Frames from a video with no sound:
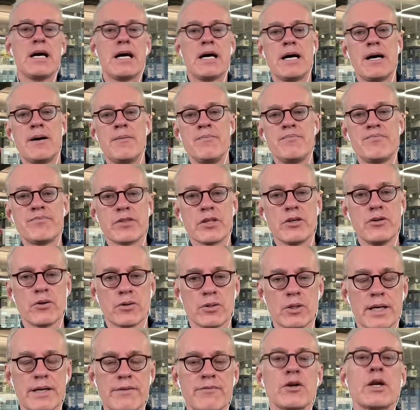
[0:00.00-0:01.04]
Um, you're
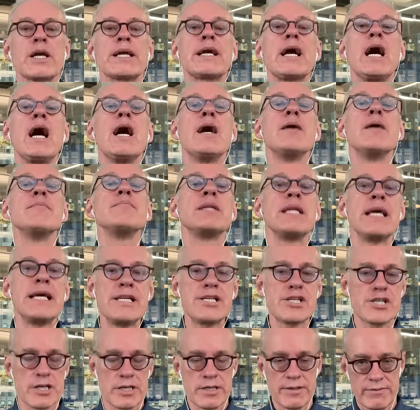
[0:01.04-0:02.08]
looking for a
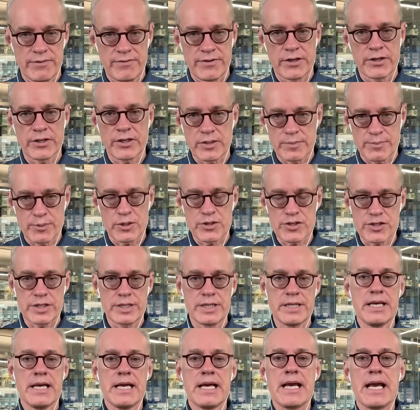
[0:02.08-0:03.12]
combination of a very good person